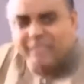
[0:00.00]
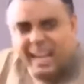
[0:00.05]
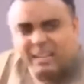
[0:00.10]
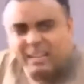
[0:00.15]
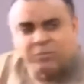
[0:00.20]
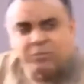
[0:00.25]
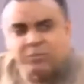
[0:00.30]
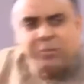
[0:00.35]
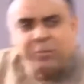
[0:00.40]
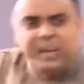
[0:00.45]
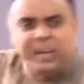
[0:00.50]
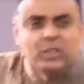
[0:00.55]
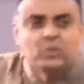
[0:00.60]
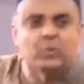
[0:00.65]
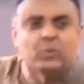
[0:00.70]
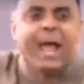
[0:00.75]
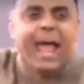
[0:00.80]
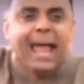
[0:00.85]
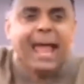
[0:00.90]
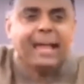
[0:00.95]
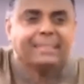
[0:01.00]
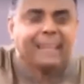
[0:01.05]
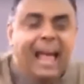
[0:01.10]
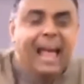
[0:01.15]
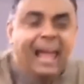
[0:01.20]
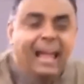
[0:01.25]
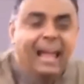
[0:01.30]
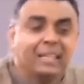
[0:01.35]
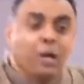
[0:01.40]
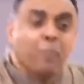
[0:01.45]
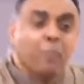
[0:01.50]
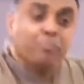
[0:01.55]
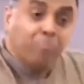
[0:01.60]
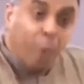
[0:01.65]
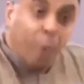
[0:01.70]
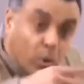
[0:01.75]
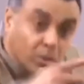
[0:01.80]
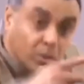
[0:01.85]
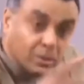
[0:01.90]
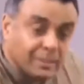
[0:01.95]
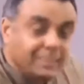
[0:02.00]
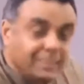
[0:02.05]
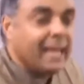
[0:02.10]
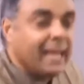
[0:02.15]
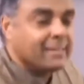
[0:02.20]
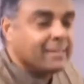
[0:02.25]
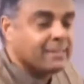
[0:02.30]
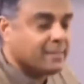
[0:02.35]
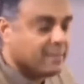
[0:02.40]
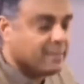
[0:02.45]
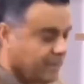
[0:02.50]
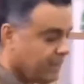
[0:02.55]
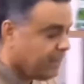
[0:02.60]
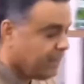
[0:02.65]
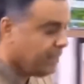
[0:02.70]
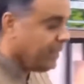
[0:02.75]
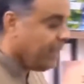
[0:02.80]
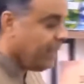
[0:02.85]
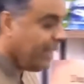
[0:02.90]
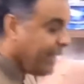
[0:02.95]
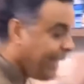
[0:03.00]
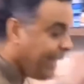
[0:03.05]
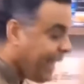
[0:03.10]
feeling to enter. The post, yes. Get a